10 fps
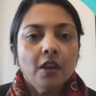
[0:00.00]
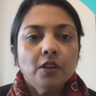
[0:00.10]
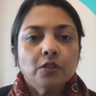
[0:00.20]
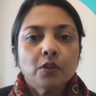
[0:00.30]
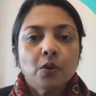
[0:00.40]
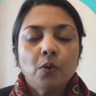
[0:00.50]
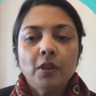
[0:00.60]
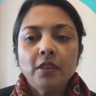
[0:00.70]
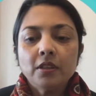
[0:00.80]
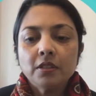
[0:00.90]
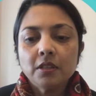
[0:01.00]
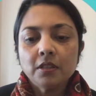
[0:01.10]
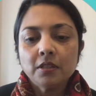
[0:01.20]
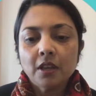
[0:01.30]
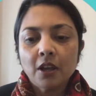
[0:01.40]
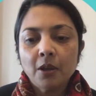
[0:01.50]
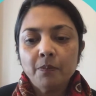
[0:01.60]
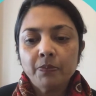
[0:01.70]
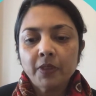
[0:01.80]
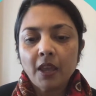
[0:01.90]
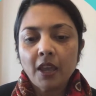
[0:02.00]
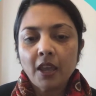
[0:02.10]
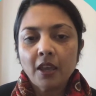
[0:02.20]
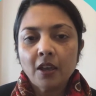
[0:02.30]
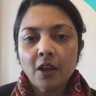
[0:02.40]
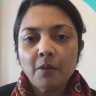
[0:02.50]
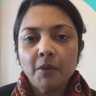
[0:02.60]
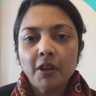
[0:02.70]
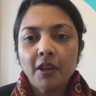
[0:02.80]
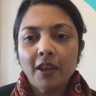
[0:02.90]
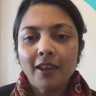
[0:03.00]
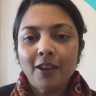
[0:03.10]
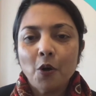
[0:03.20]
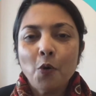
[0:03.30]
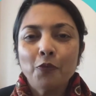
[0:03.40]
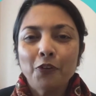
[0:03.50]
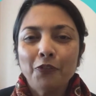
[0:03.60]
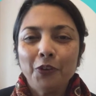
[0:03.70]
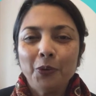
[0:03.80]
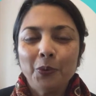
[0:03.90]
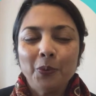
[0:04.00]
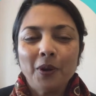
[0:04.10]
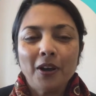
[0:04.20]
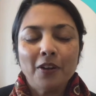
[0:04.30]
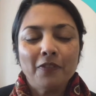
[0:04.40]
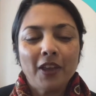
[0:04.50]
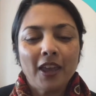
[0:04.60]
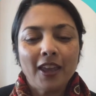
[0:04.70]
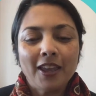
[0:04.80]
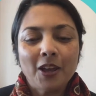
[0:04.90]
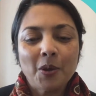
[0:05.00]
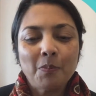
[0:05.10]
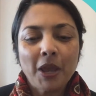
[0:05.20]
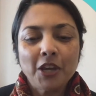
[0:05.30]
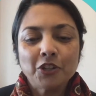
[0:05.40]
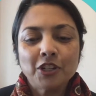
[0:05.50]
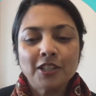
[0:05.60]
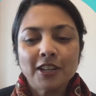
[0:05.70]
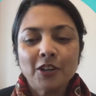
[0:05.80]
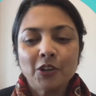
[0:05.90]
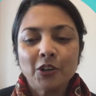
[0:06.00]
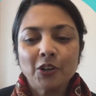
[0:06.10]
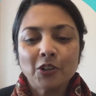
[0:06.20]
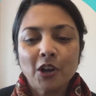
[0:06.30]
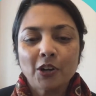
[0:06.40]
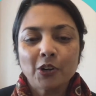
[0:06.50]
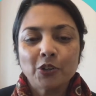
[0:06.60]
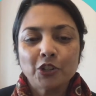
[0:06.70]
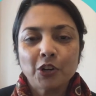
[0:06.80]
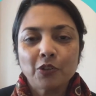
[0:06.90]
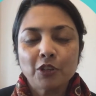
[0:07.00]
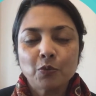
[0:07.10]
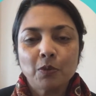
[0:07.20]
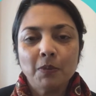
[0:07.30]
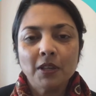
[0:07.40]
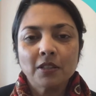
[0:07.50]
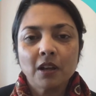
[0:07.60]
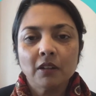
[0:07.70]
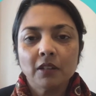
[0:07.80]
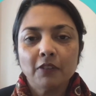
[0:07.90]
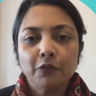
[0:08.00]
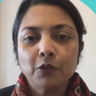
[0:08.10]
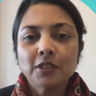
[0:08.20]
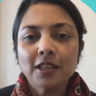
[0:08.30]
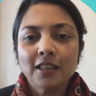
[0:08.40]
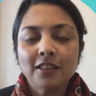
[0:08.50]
So this is a overview of a patient, and her daughter shared this with me. It's called La Forza.